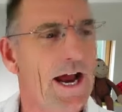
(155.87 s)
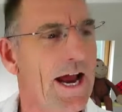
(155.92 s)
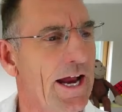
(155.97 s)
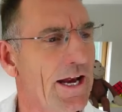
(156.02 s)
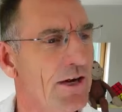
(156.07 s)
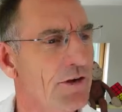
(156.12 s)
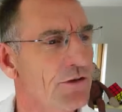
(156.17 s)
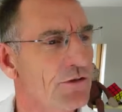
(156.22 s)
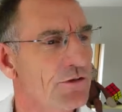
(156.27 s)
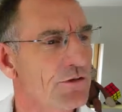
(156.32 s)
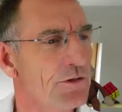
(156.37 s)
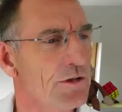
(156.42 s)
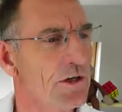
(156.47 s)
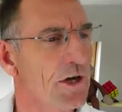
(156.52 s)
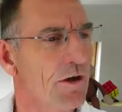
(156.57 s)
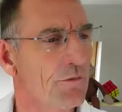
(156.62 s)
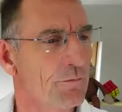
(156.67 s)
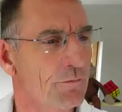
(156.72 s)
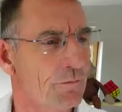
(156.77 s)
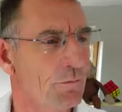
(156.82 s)
and
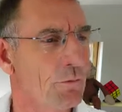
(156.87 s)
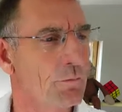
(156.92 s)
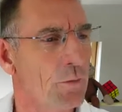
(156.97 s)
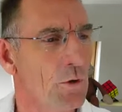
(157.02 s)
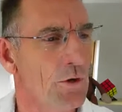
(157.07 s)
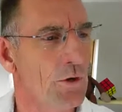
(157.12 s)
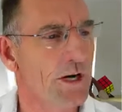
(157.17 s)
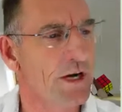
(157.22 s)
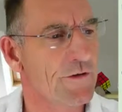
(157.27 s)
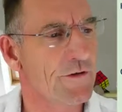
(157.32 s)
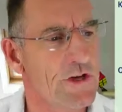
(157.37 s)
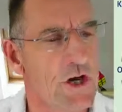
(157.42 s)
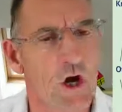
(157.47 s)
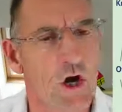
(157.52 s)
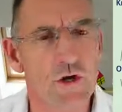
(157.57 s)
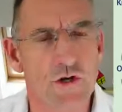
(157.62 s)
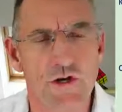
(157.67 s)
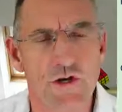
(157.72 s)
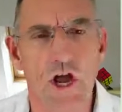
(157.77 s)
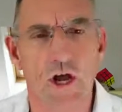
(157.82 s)
I've put here the
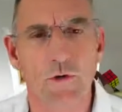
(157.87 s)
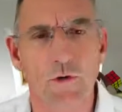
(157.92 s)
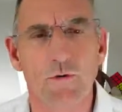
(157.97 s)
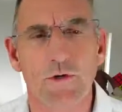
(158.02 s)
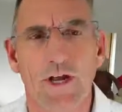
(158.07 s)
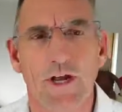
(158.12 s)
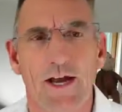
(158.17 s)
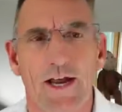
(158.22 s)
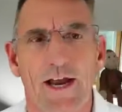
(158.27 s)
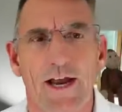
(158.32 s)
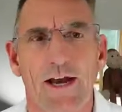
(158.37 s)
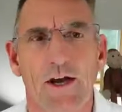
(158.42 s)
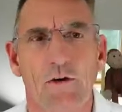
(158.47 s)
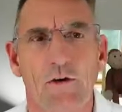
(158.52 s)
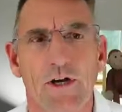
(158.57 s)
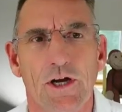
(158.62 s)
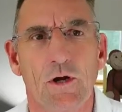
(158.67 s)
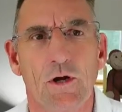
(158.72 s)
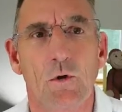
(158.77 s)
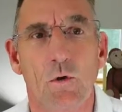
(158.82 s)
unknown
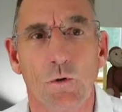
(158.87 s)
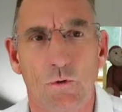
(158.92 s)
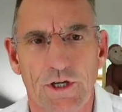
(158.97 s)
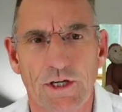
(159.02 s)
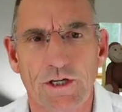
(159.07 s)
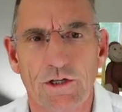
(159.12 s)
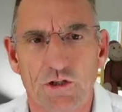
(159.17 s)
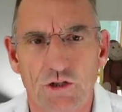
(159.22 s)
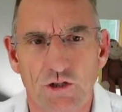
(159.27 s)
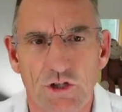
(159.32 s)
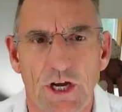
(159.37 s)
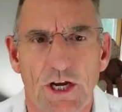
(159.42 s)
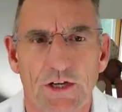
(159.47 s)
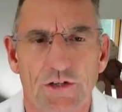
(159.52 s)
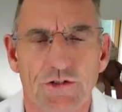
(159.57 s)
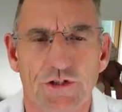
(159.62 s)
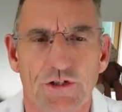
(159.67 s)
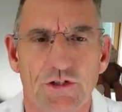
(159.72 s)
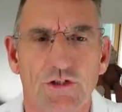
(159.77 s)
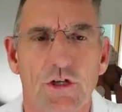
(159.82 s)
area, or the
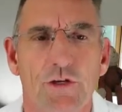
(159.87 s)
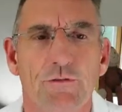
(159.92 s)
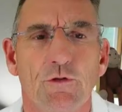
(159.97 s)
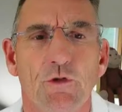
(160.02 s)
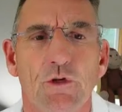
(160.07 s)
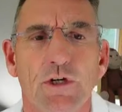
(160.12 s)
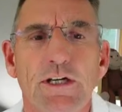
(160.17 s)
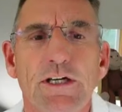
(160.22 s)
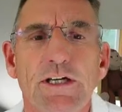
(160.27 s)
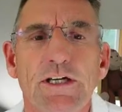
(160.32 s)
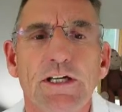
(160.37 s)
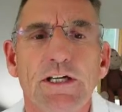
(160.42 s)
shared discovery.